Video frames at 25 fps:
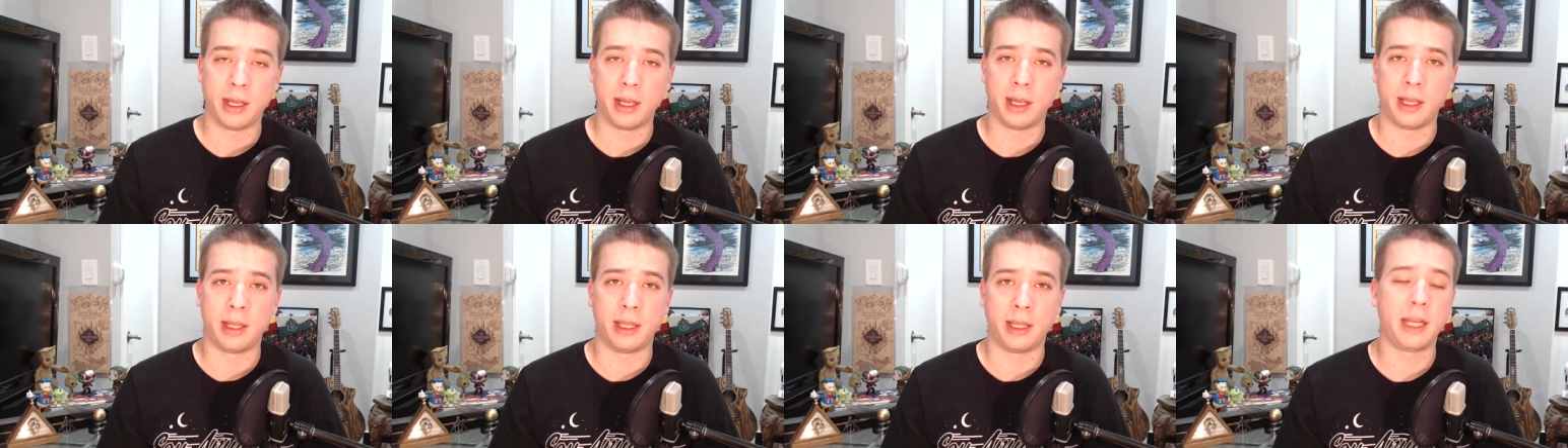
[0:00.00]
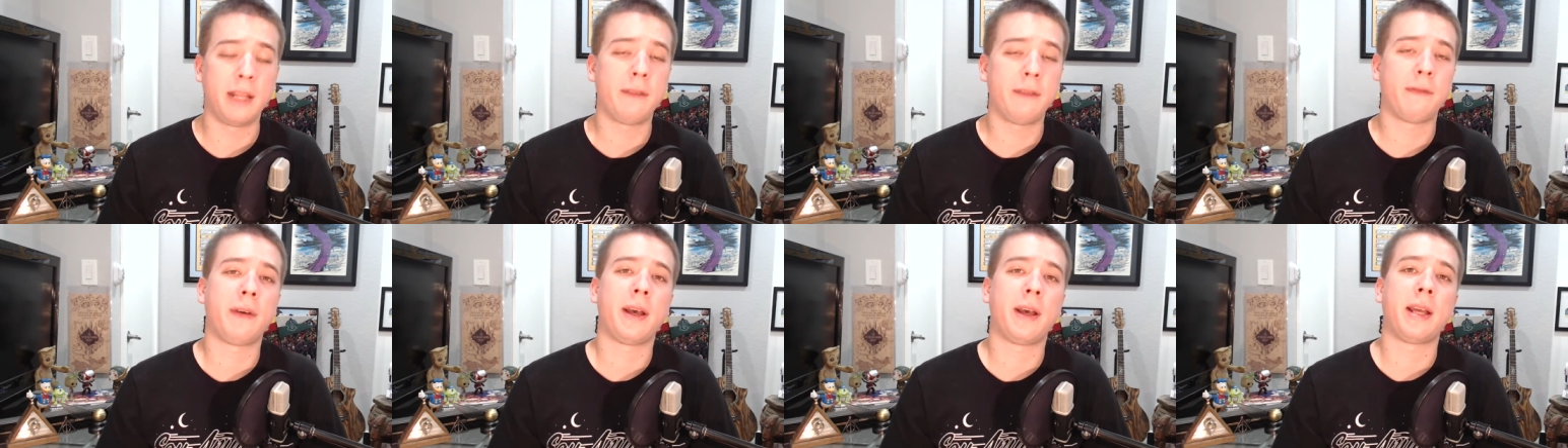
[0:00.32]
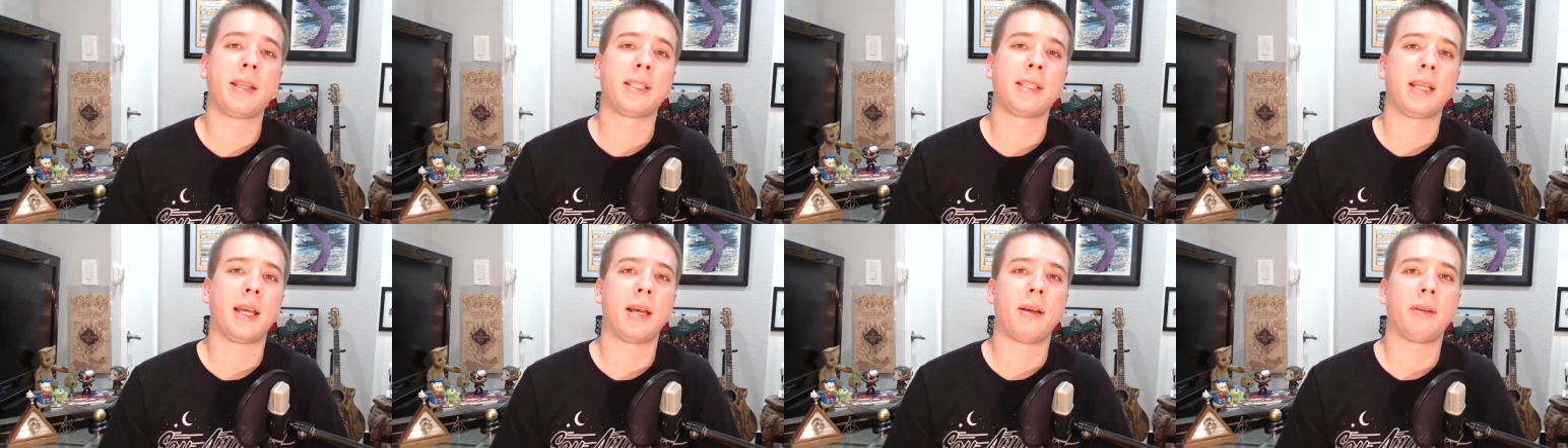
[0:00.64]
and then he
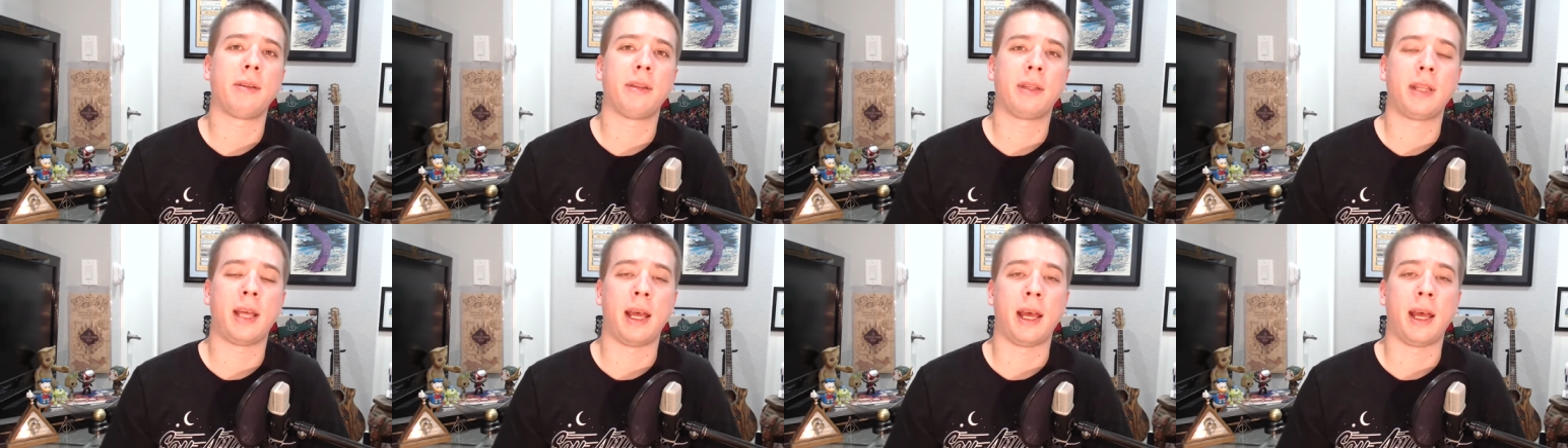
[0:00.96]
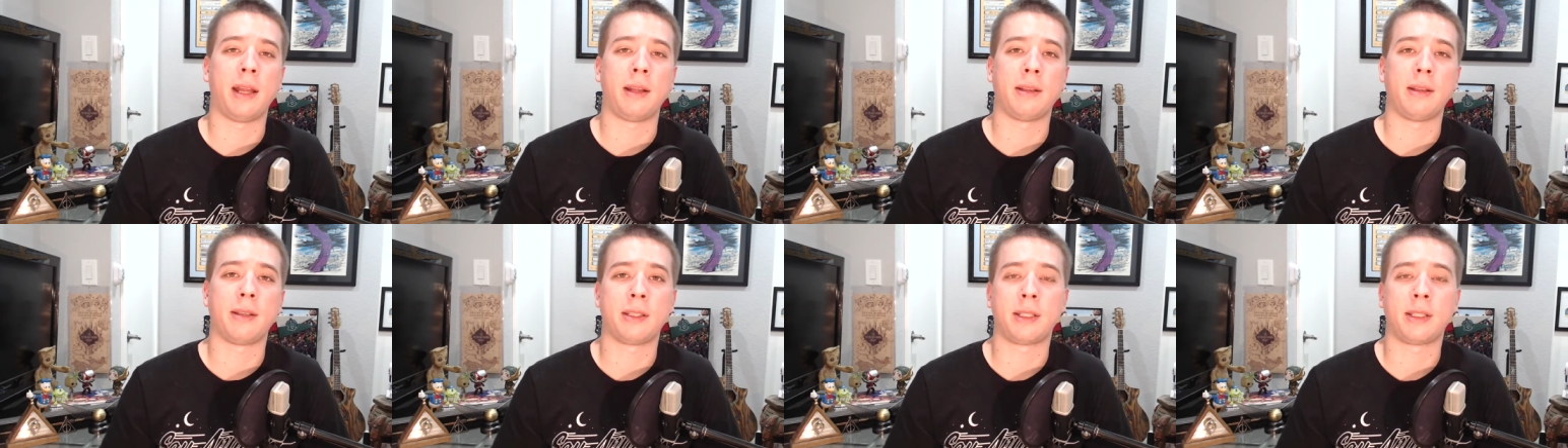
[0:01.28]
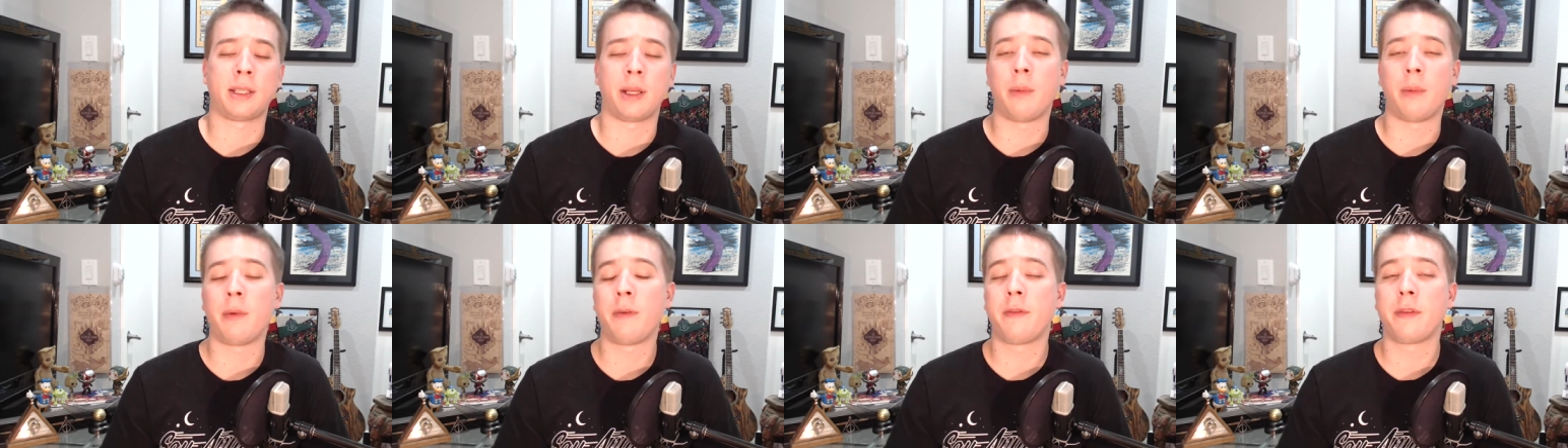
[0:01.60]
finds out that
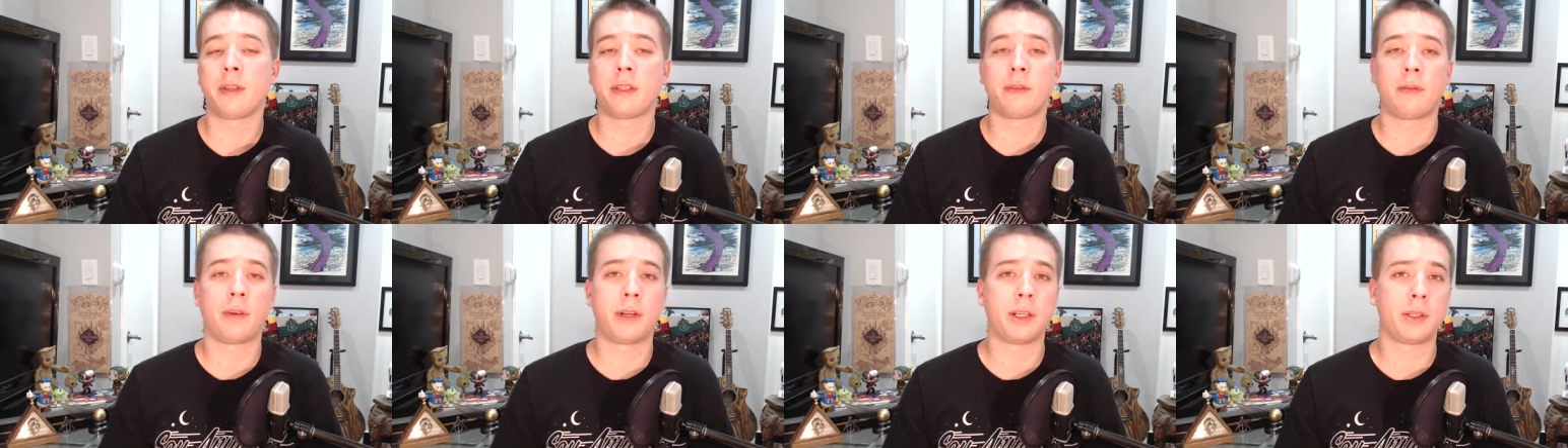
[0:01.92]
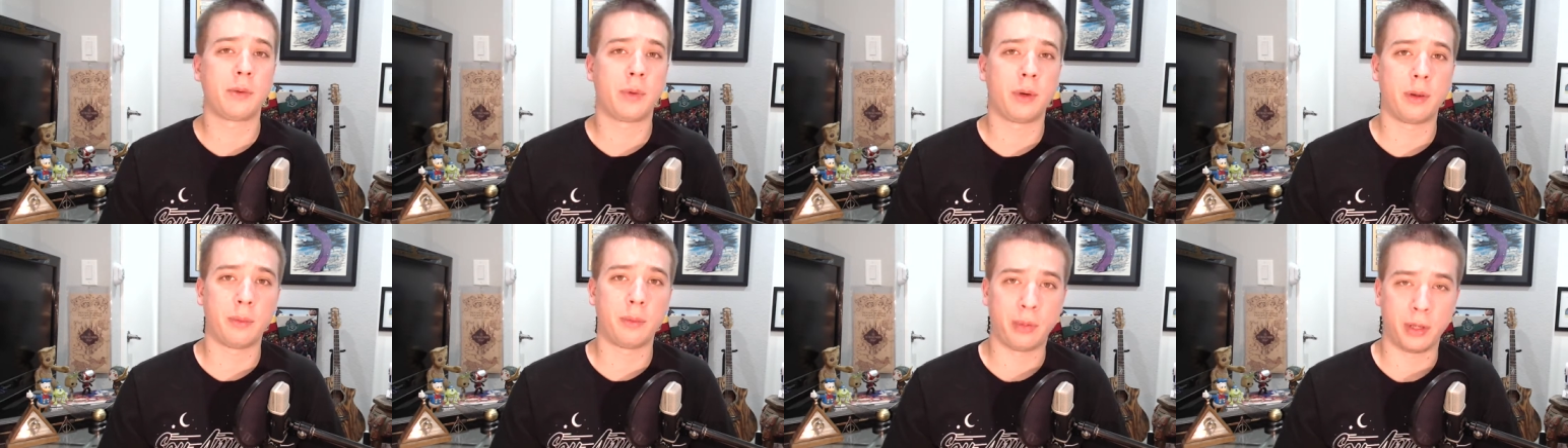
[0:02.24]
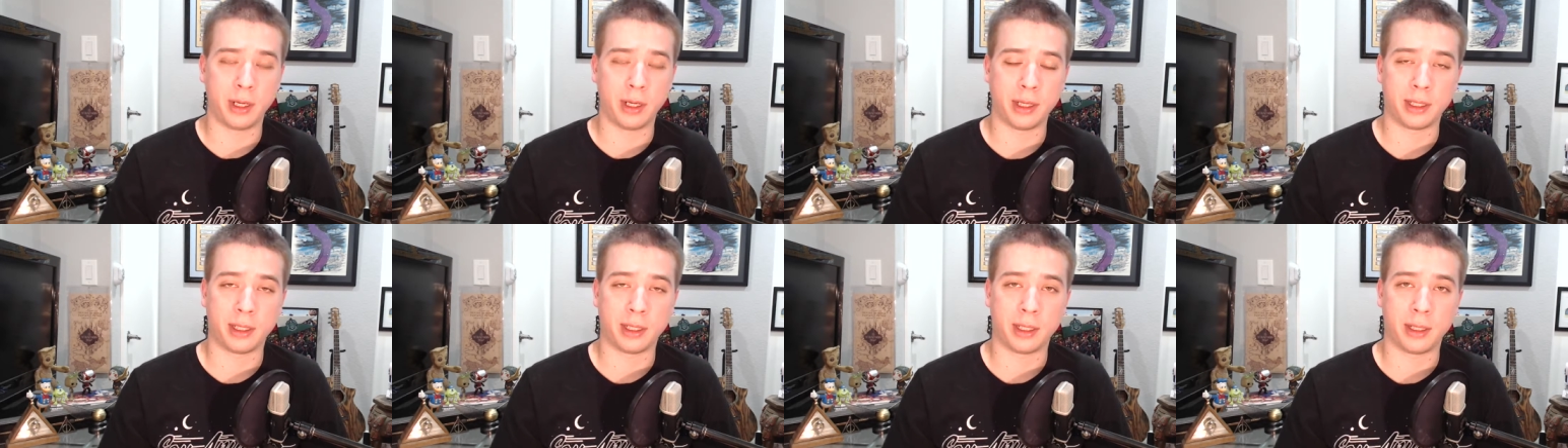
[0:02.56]
some of his friends were in
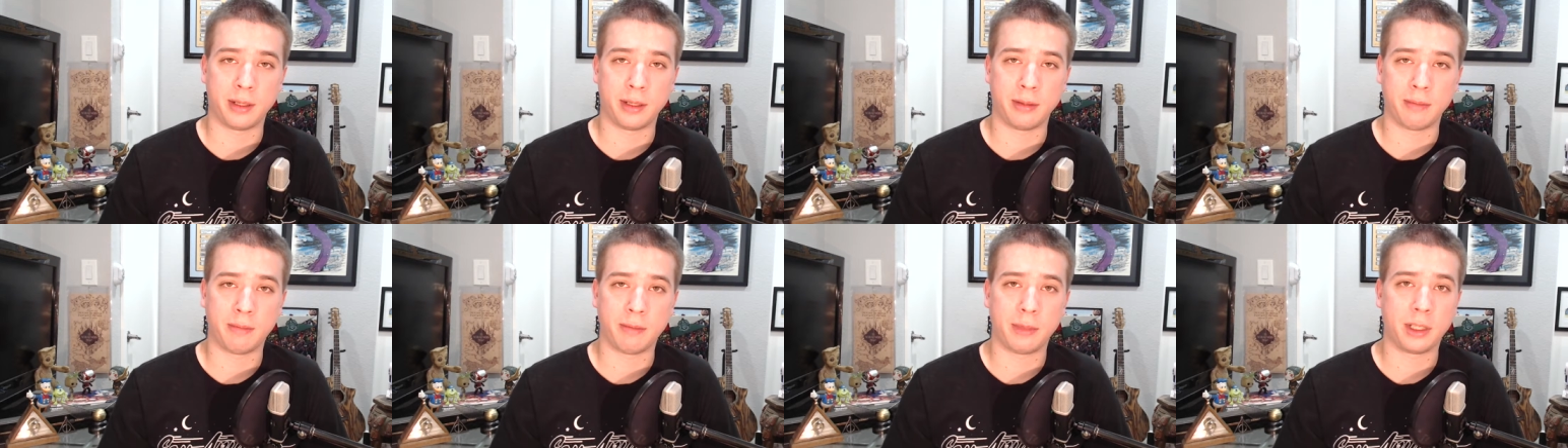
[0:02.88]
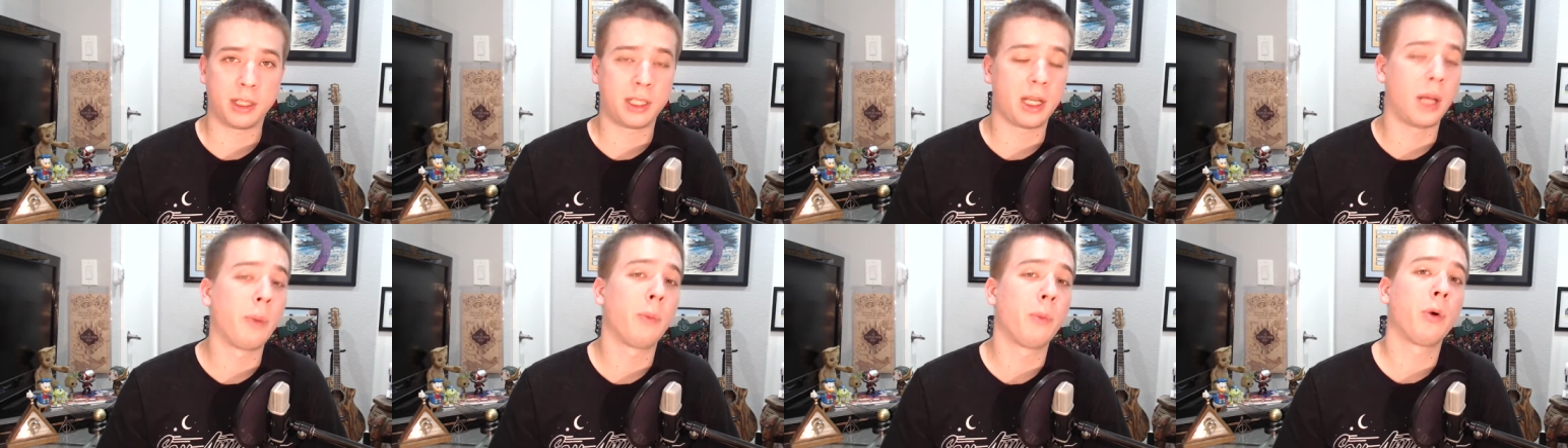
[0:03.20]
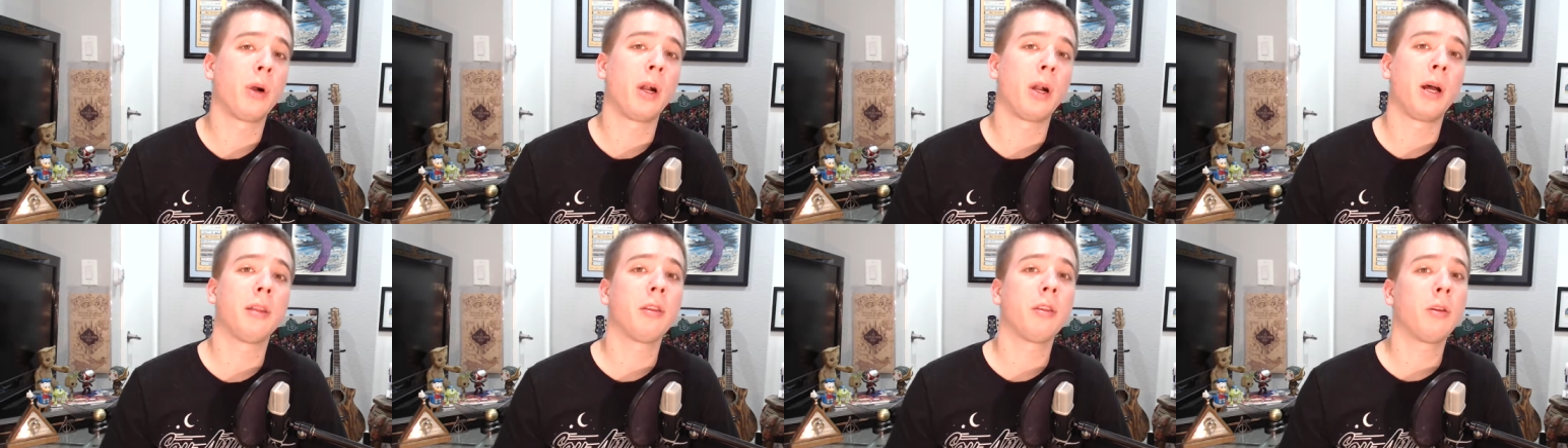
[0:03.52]
prison, some
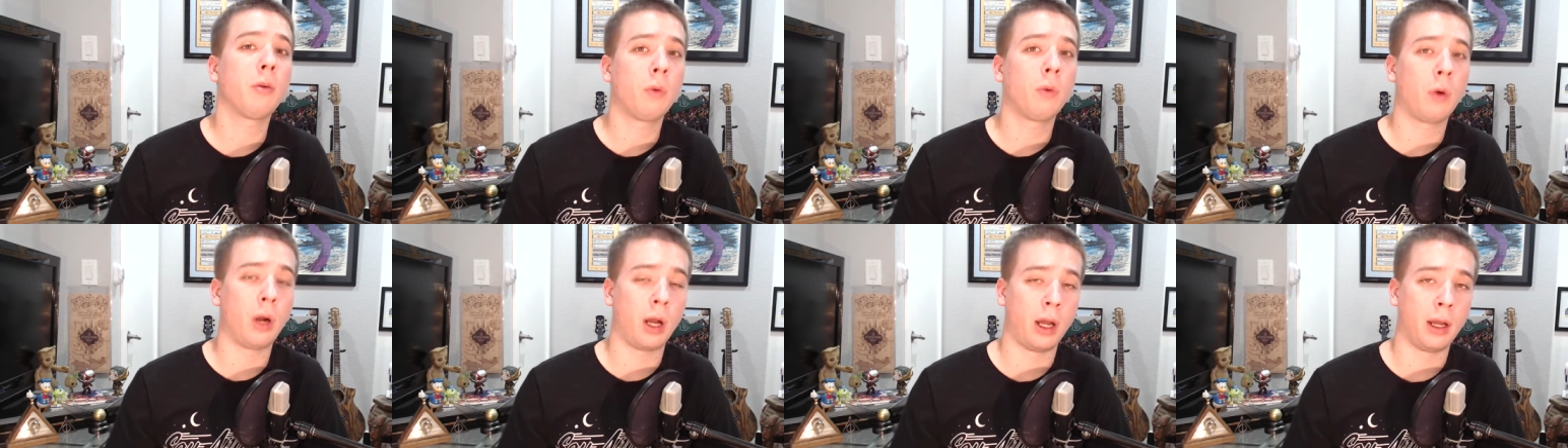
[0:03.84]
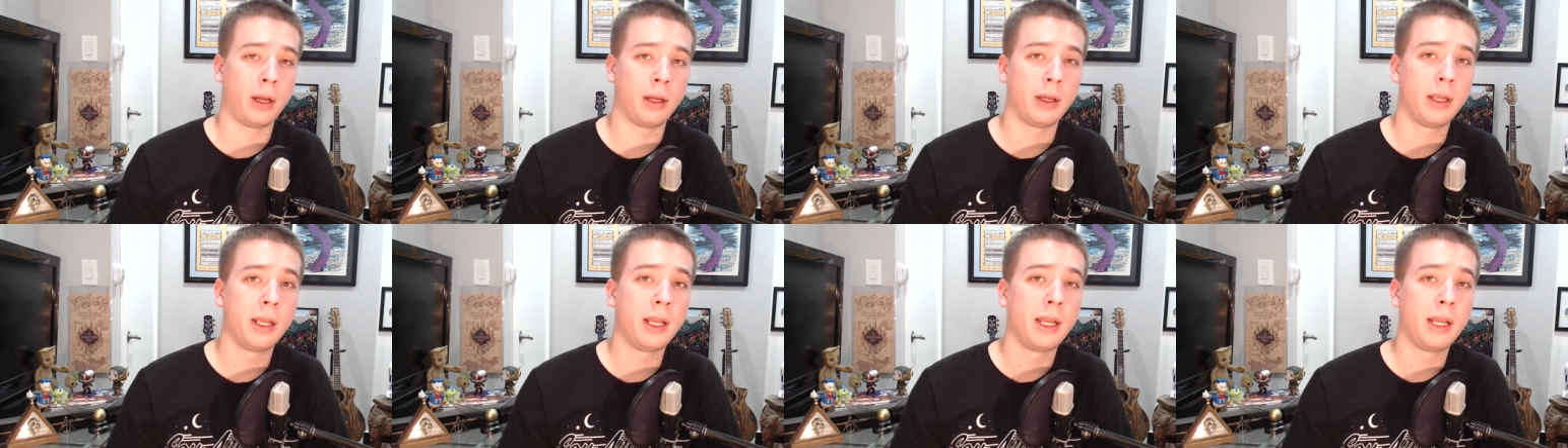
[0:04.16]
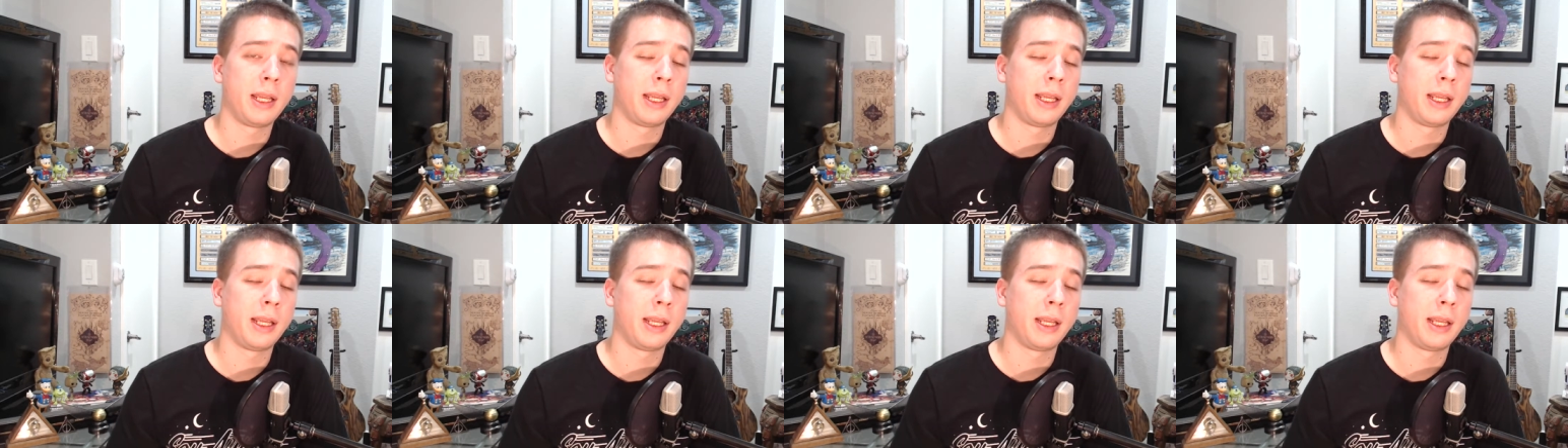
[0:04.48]
were on the run,